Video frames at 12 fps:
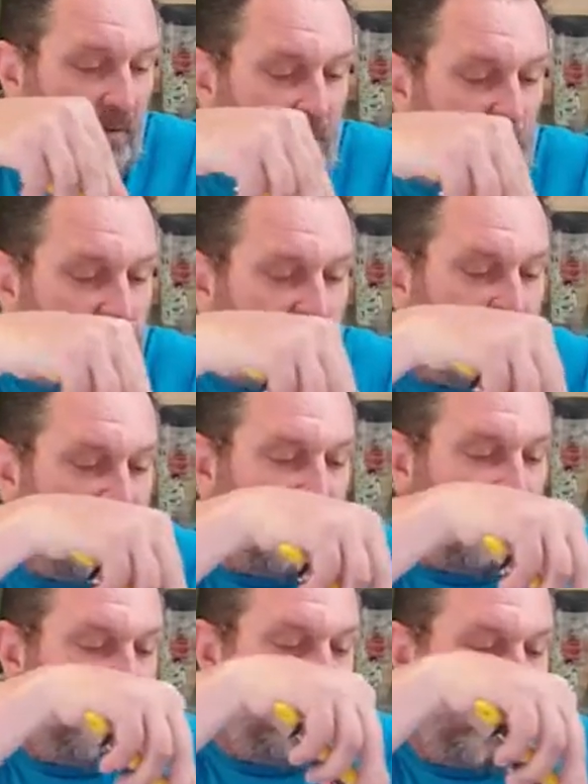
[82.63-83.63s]
oops,
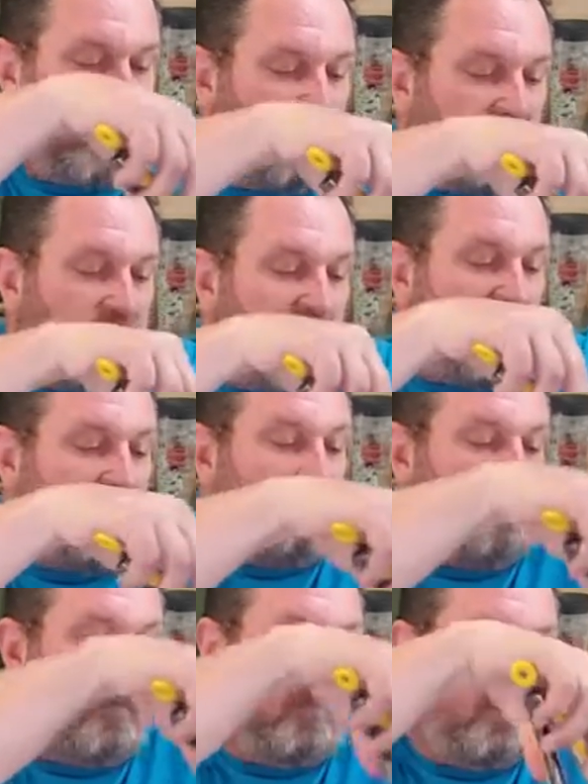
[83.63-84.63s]
that was
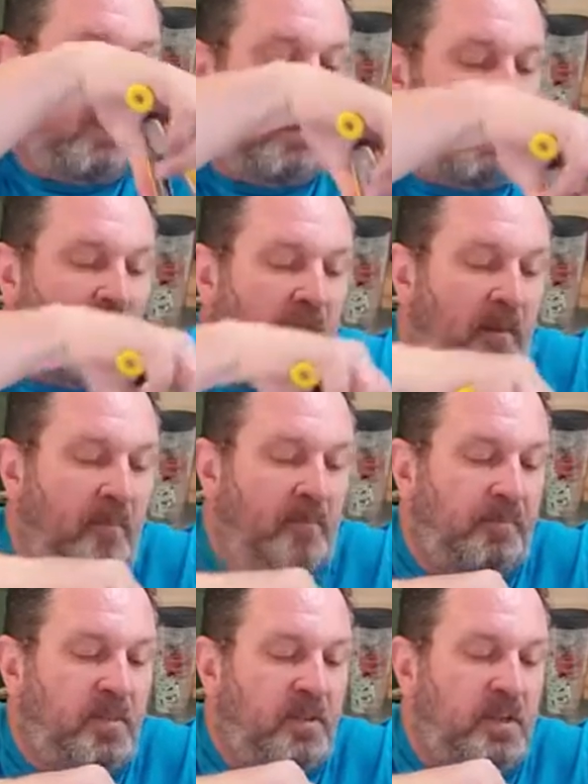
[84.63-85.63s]
bad.
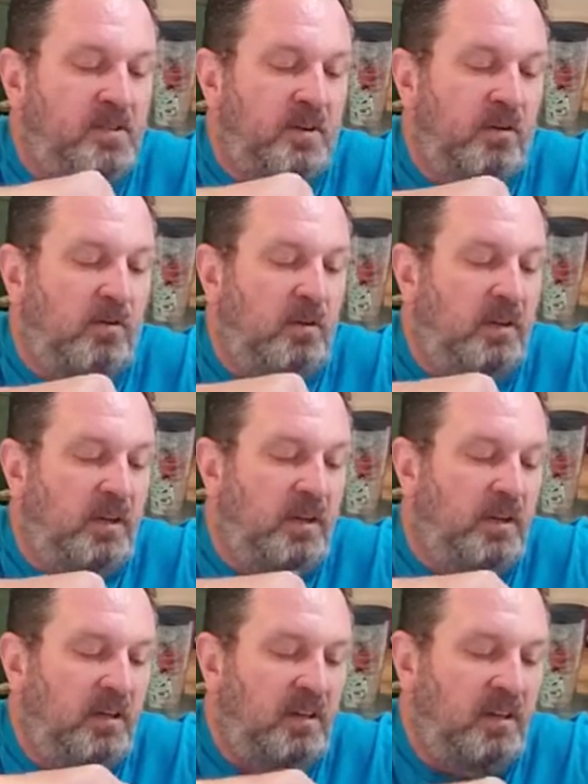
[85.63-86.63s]
These are
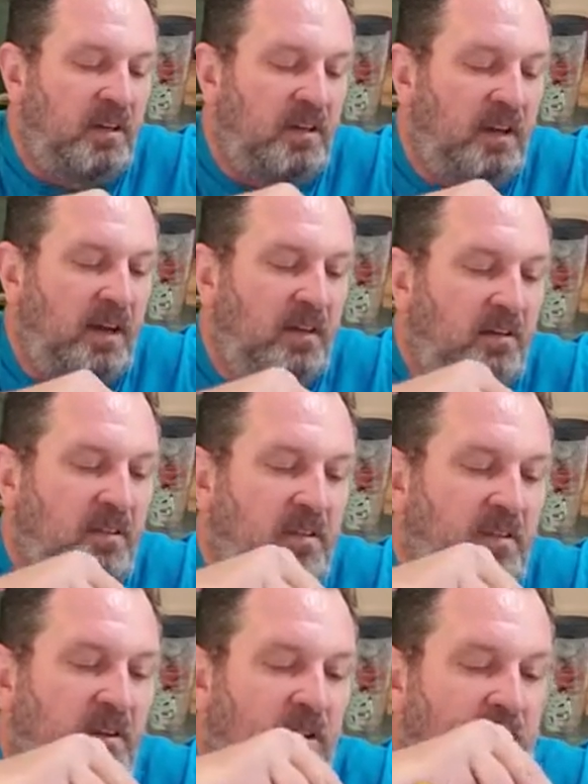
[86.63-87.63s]
only,
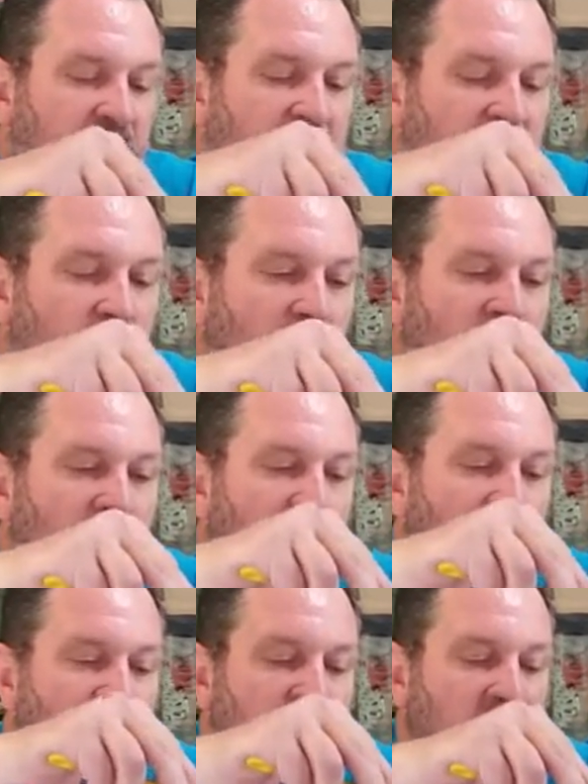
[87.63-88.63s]
they're not quite an
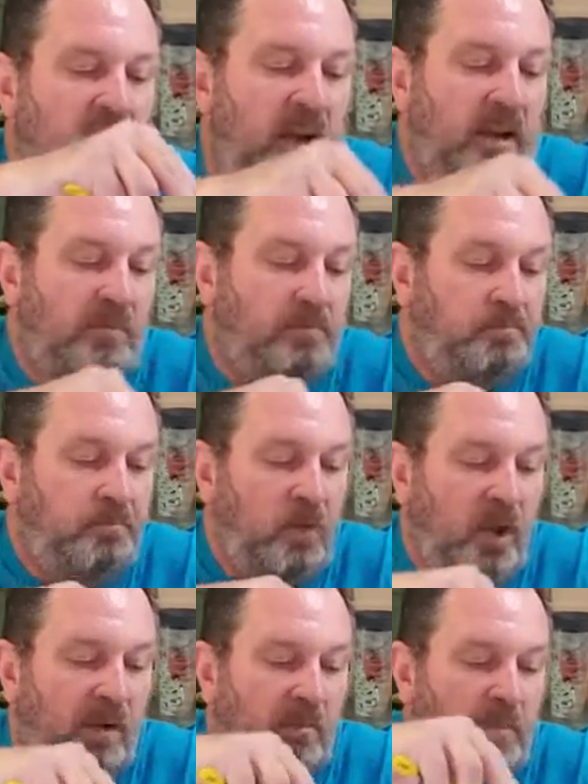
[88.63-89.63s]
inch thick.
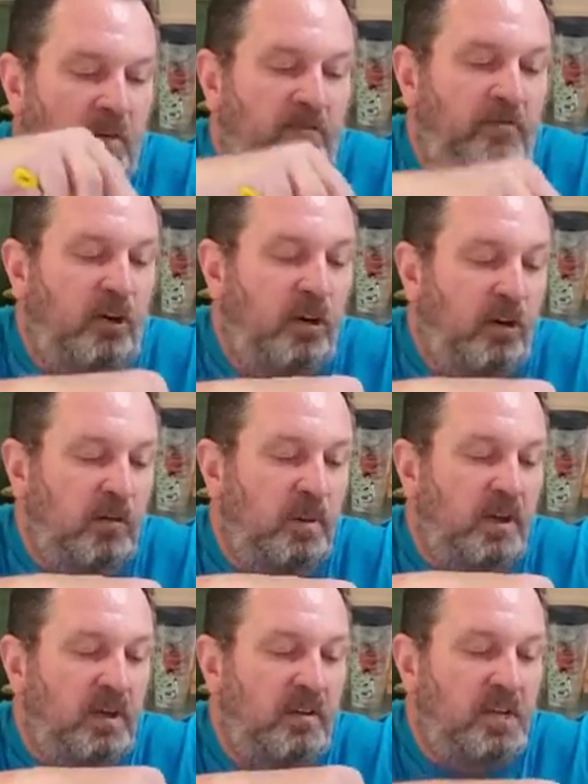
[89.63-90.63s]

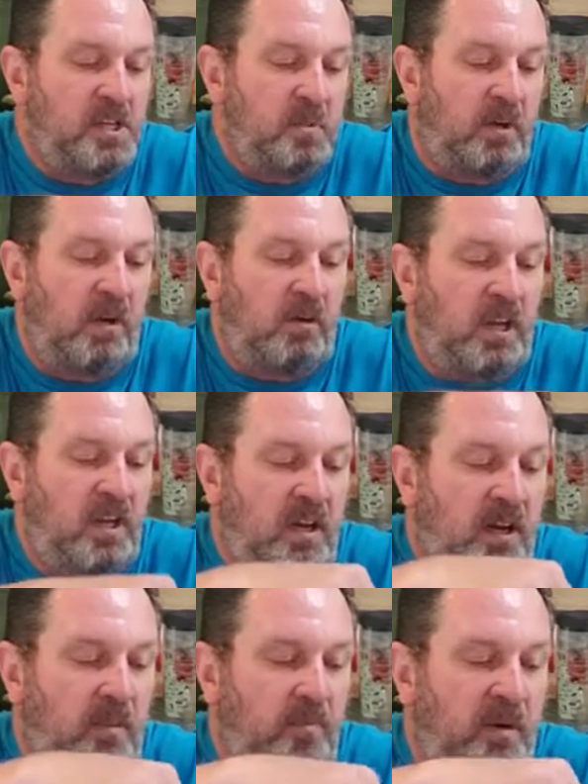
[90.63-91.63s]
Preferably, these were already
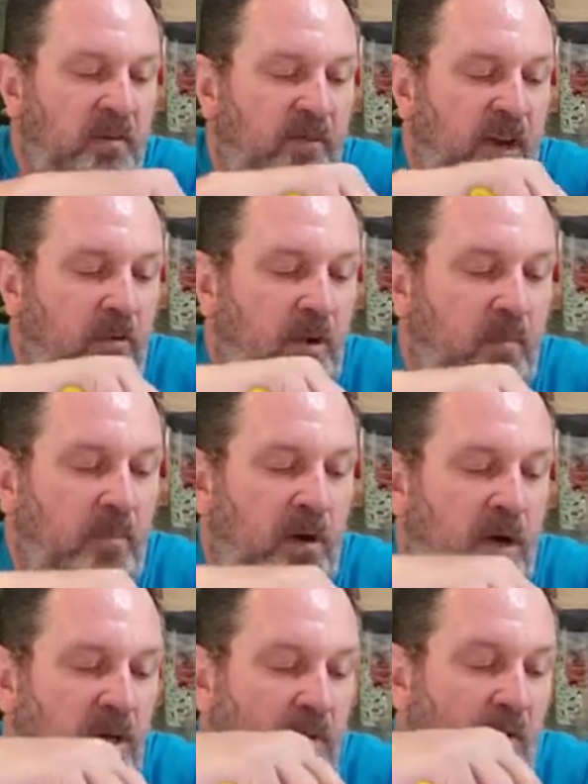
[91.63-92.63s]
cut, but if I would have
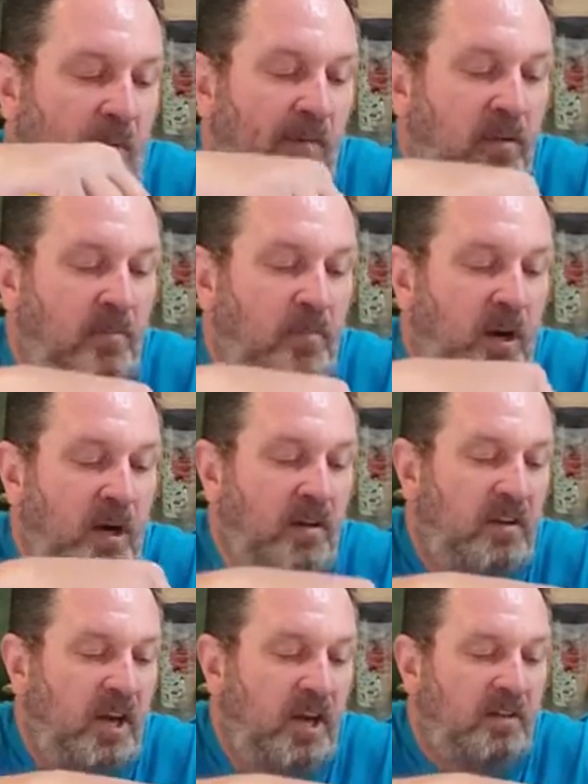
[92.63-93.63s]
bought it
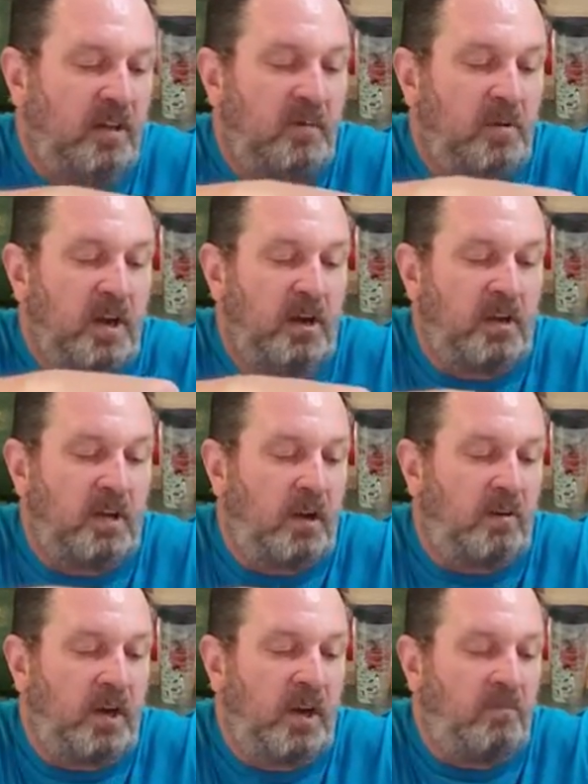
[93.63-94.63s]
and had them cut it, I
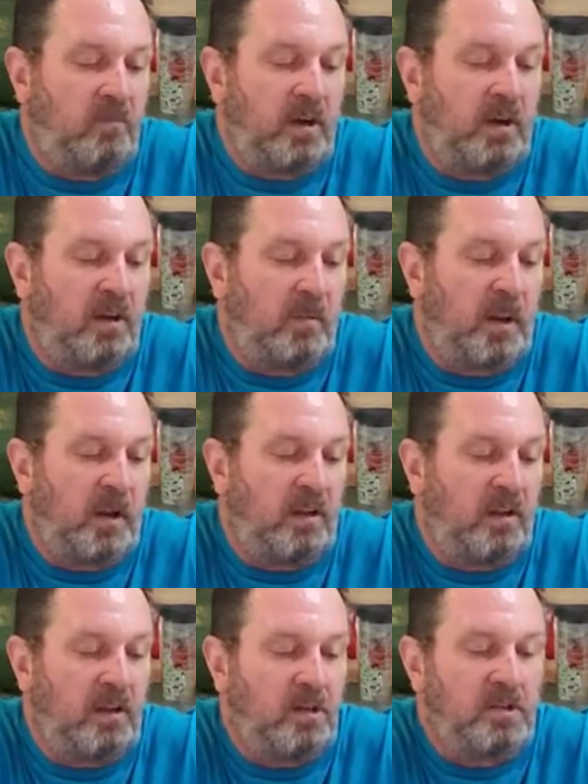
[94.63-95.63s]
would have them cut it about
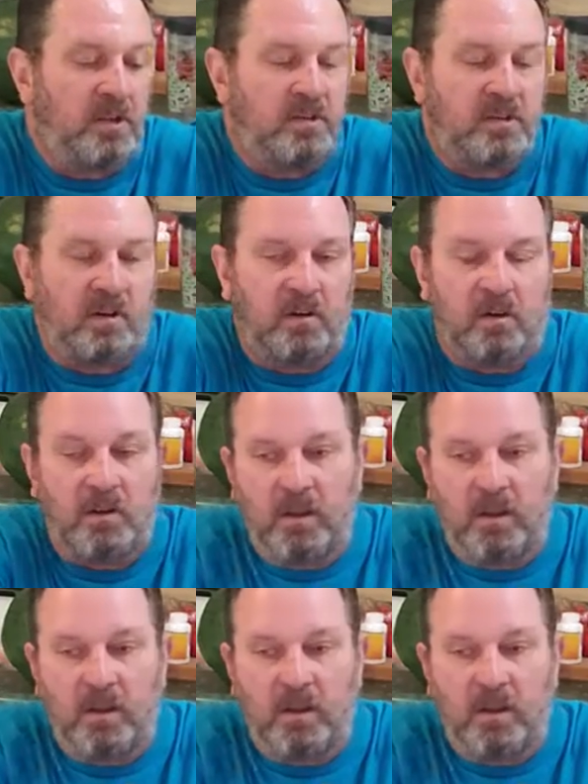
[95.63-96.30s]
an inch and